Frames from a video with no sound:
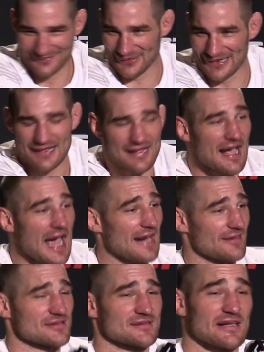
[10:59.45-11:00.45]
but hey,
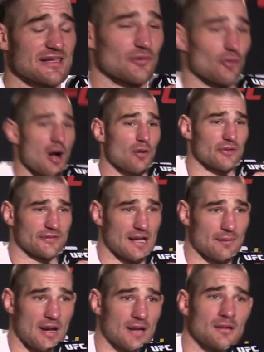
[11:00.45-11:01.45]
there's nothing wrong with
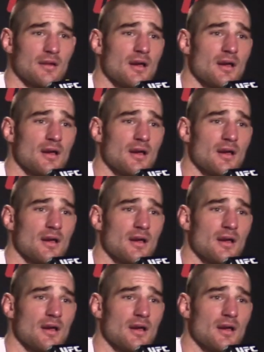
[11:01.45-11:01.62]
that, man.